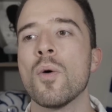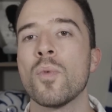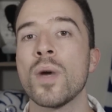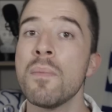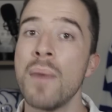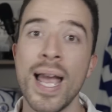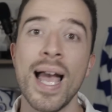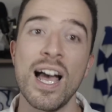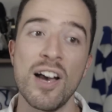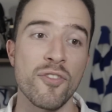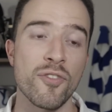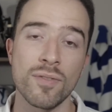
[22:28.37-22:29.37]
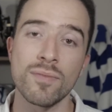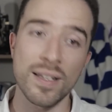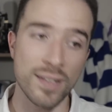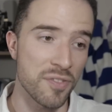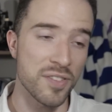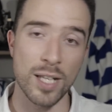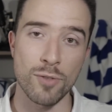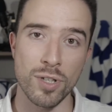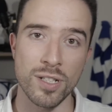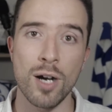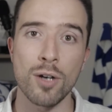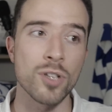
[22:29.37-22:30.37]
we might have, as I've said,
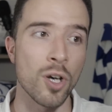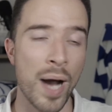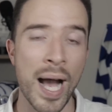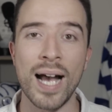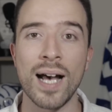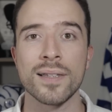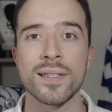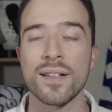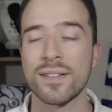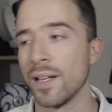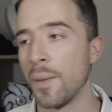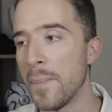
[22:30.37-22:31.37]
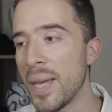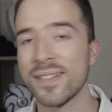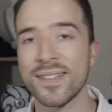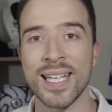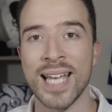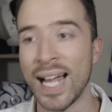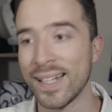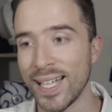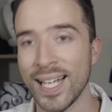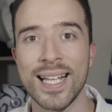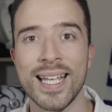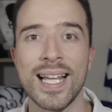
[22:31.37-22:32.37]
Ronaldo at Al Nassr, Messi at
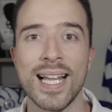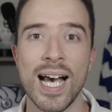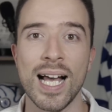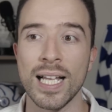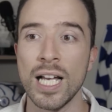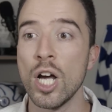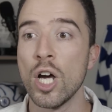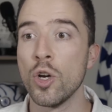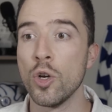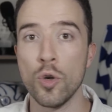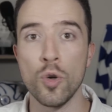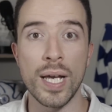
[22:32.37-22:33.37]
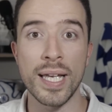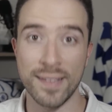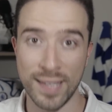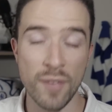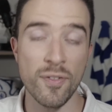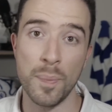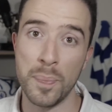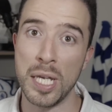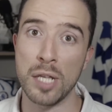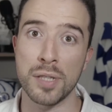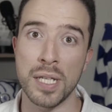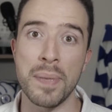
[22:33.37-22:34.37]
Al Hilal, who is leaving
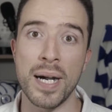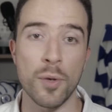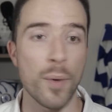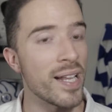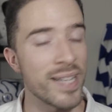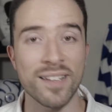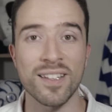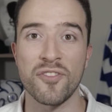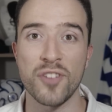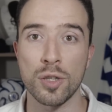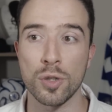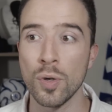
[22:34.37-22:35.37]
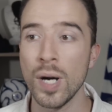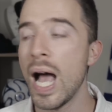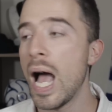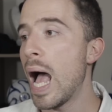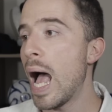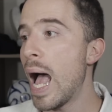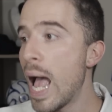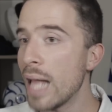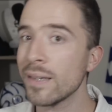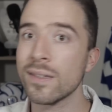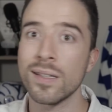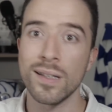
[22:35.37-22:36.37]
PSG, by the way, and that's official,
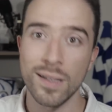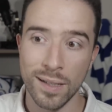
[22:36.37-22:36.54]
and